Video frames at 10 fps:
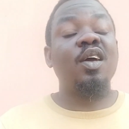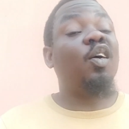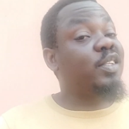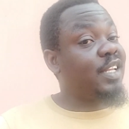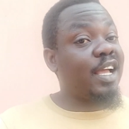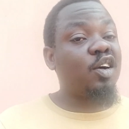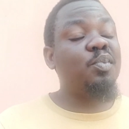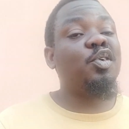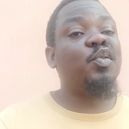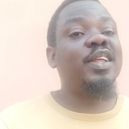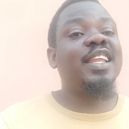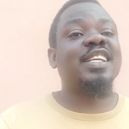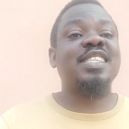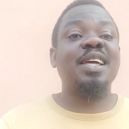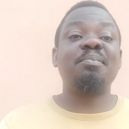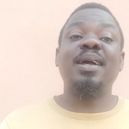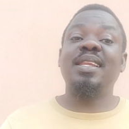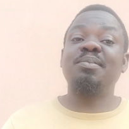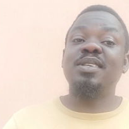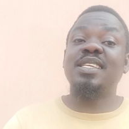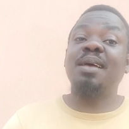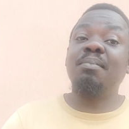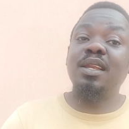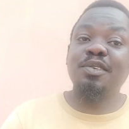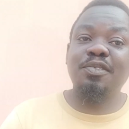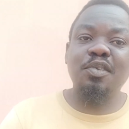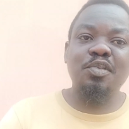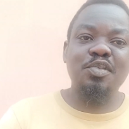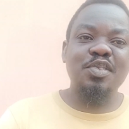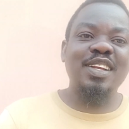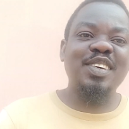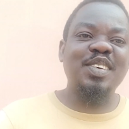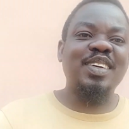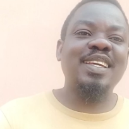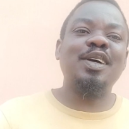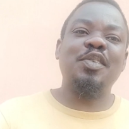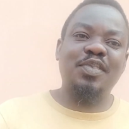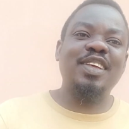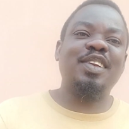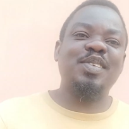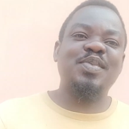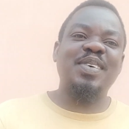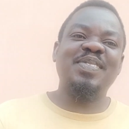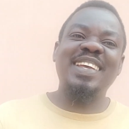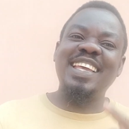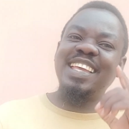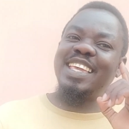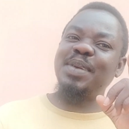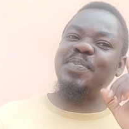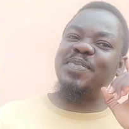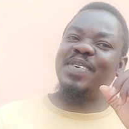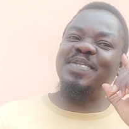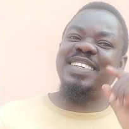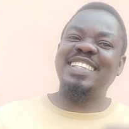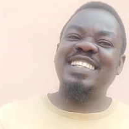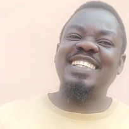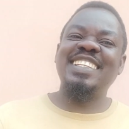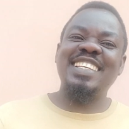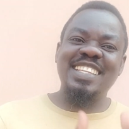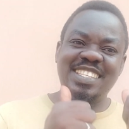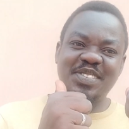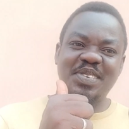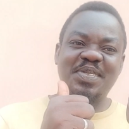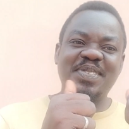Until I come your way next time, my name is Emelefon Unuel Oge of Leros Farm. Keep farming. It's a way of